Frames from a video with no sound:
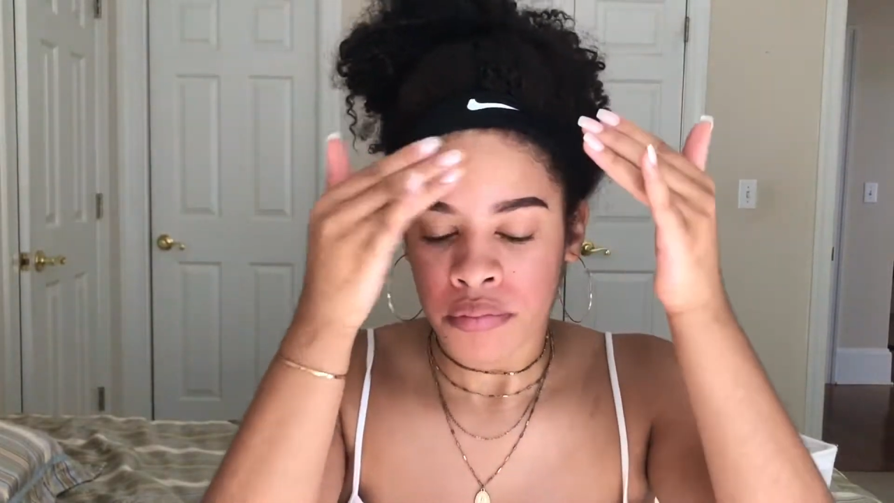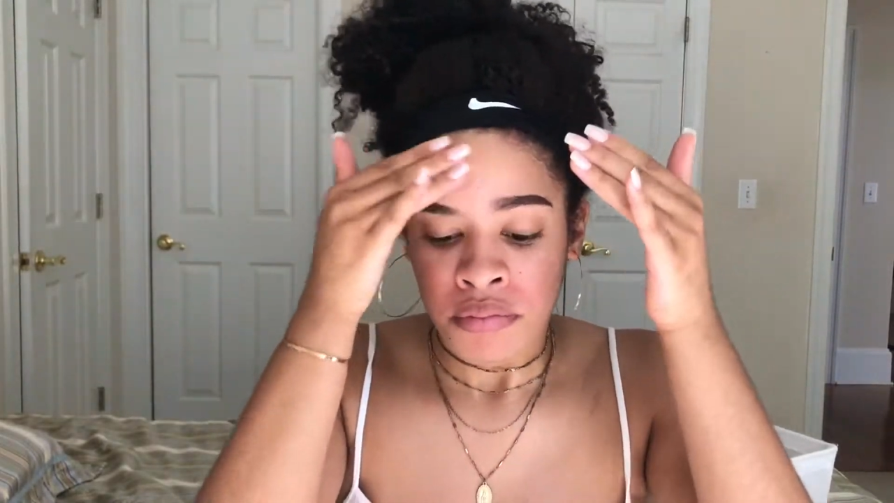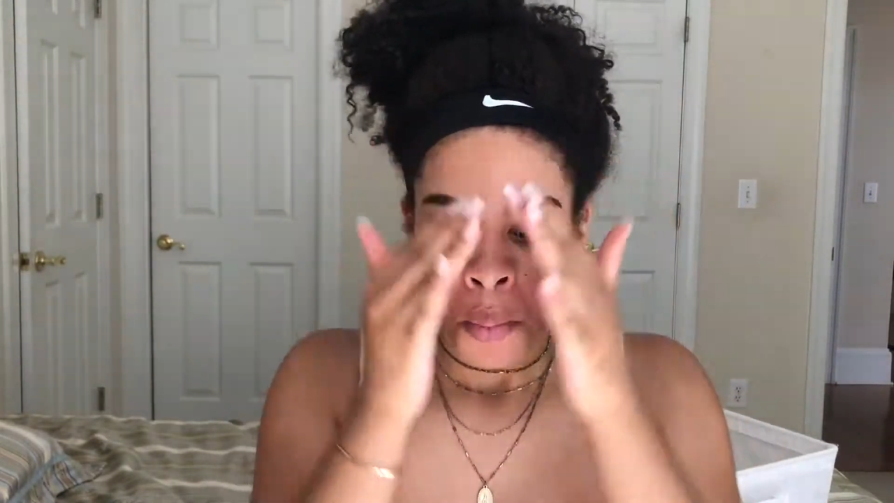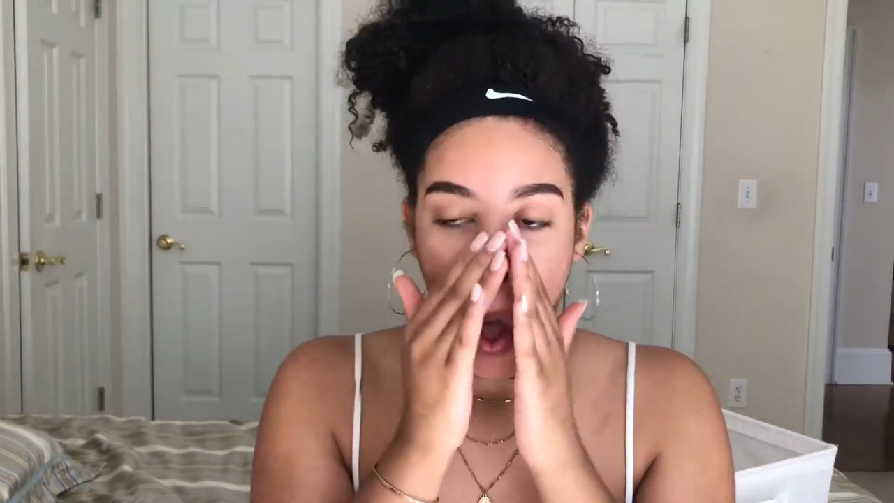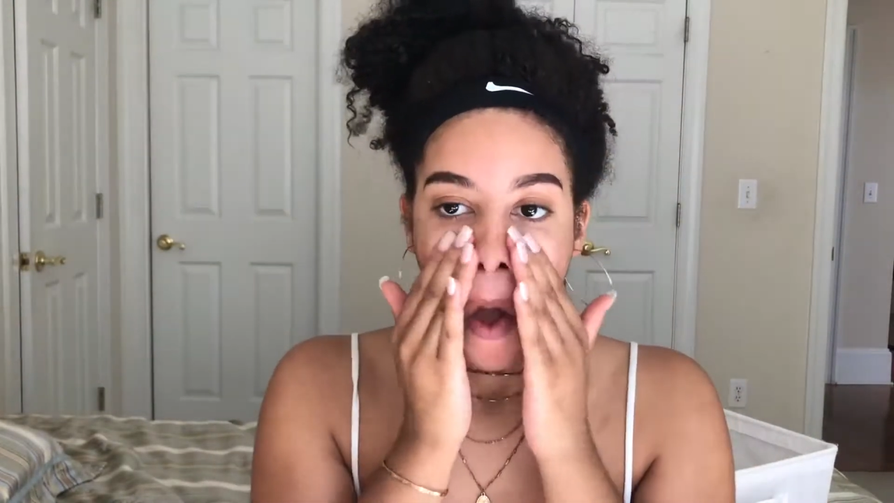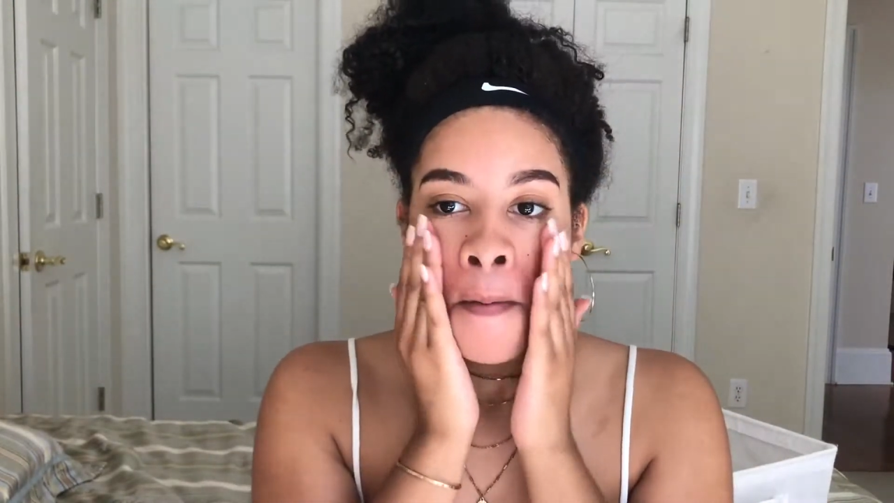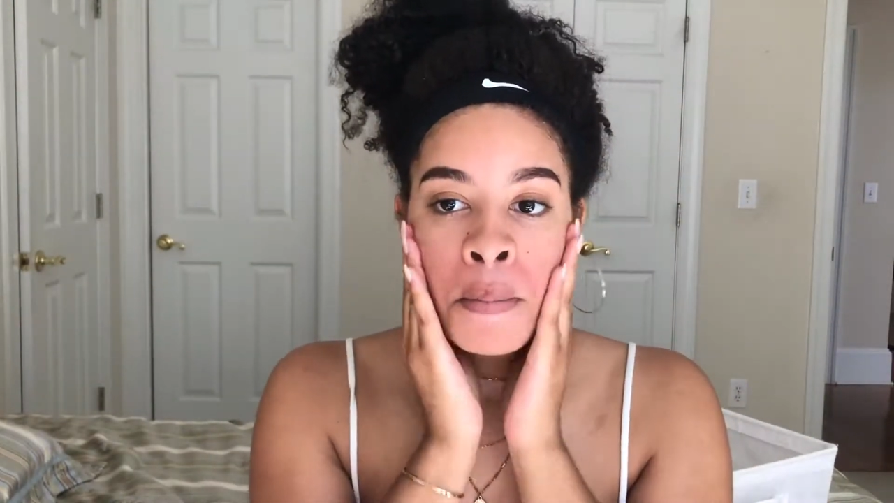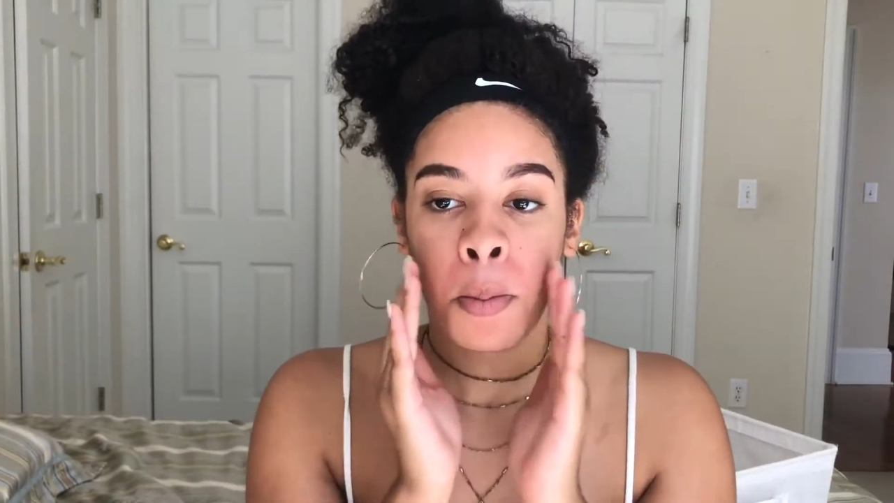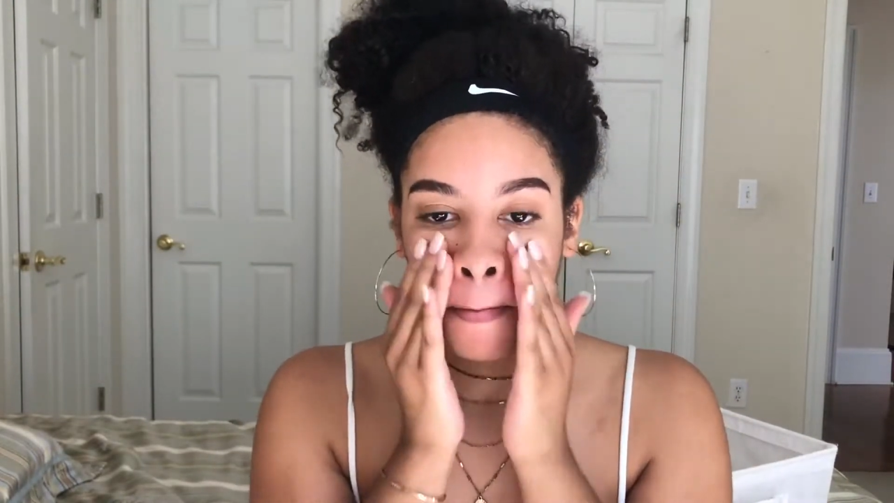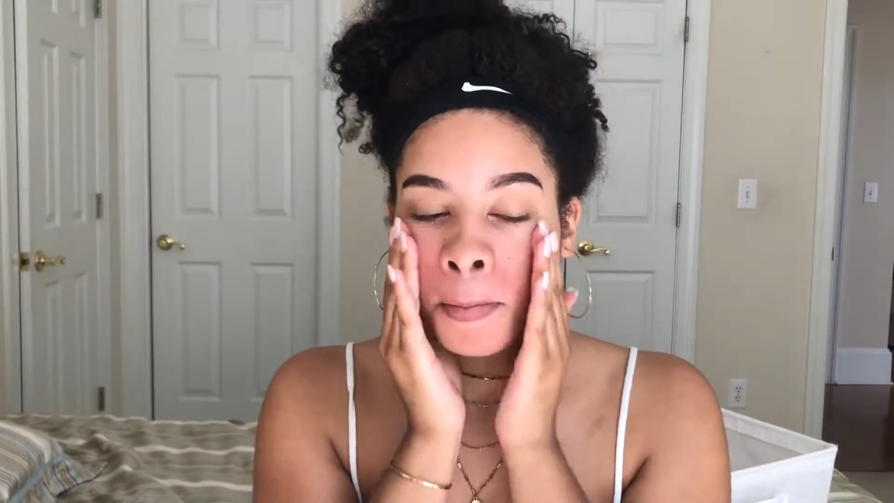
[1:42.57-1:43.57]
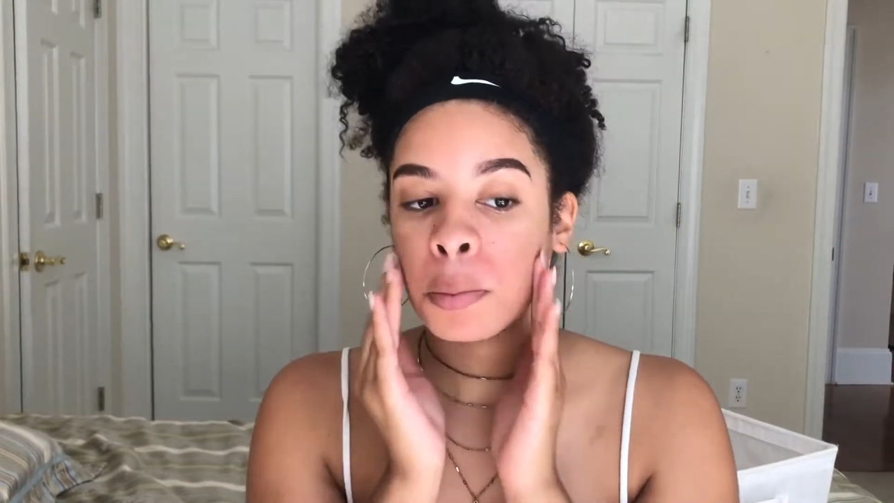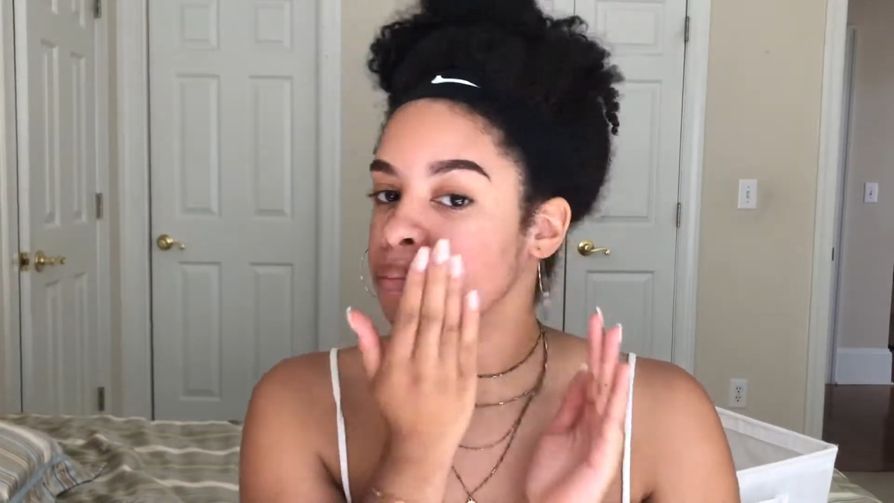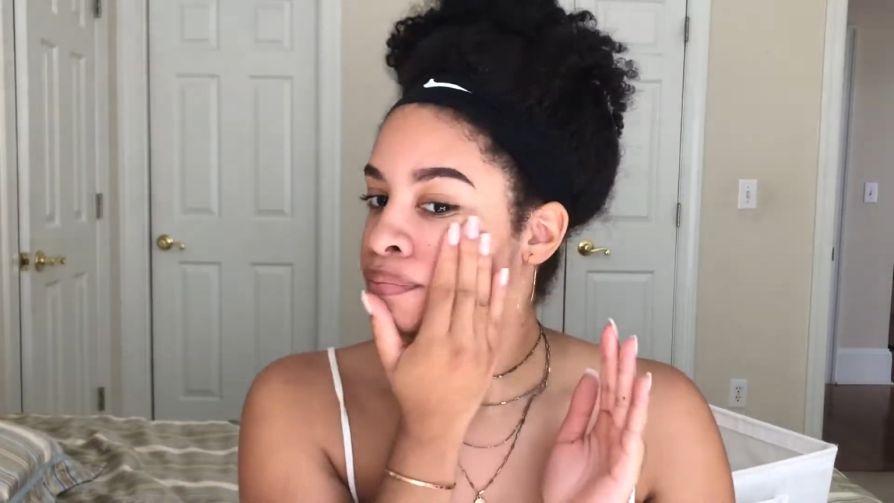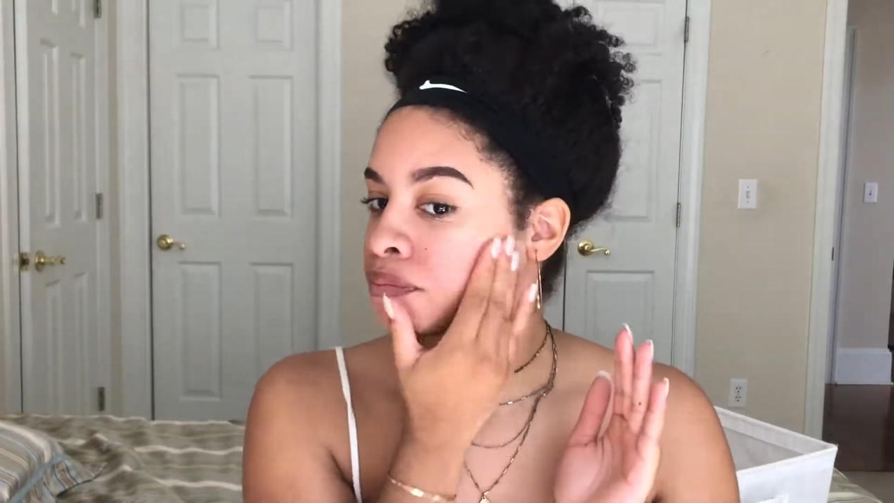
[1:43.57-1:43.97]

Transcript: putting that on my face